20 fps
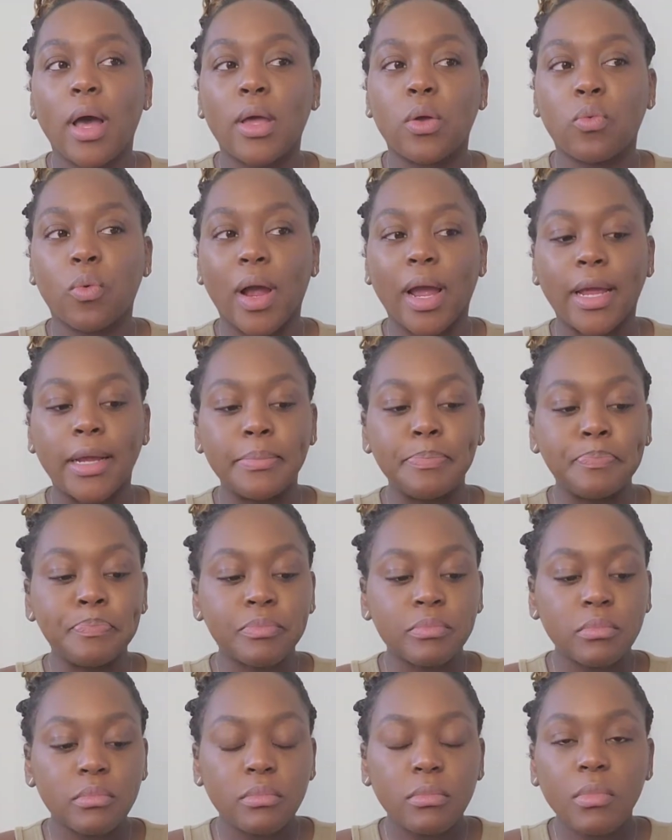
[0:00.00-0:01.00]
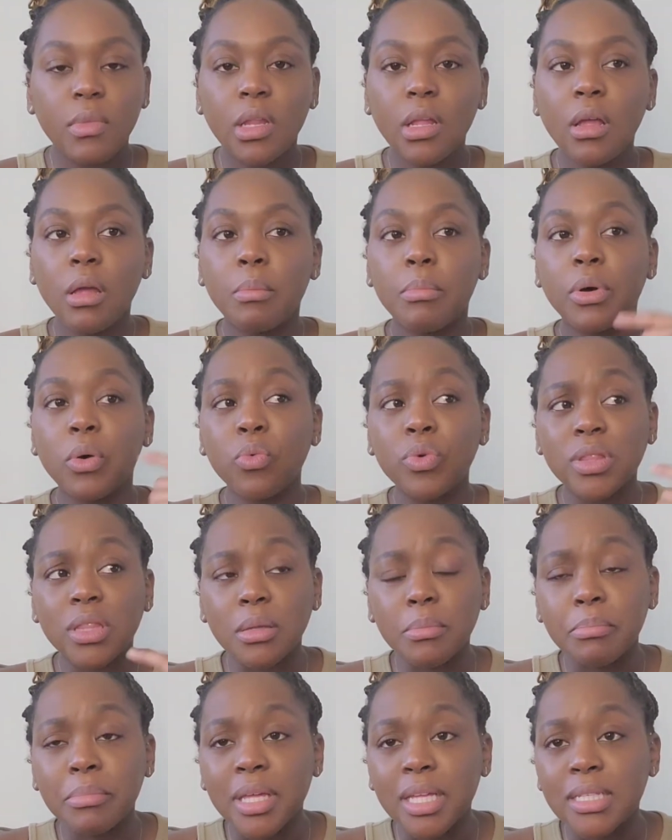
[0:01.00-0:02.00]
right. But with the
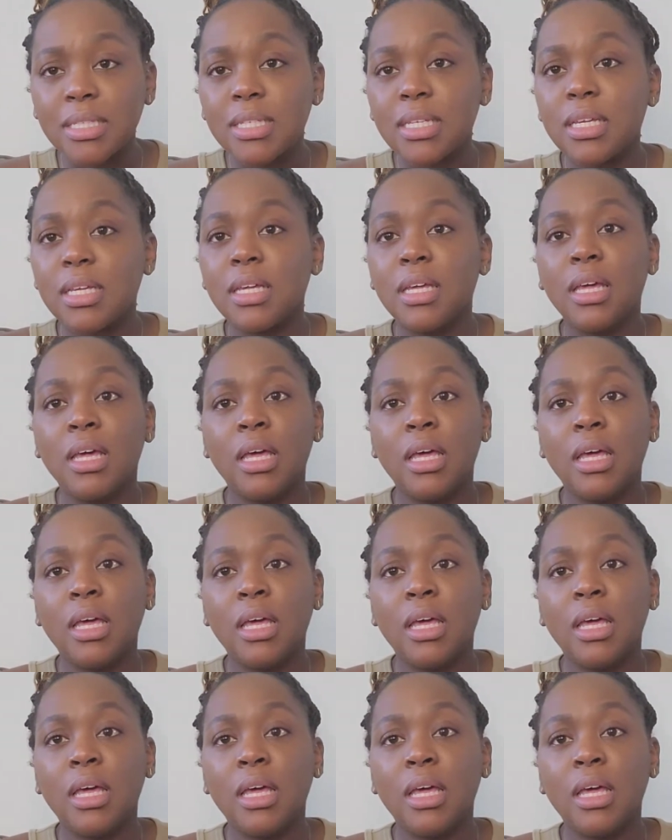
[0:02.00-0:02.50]
Mented,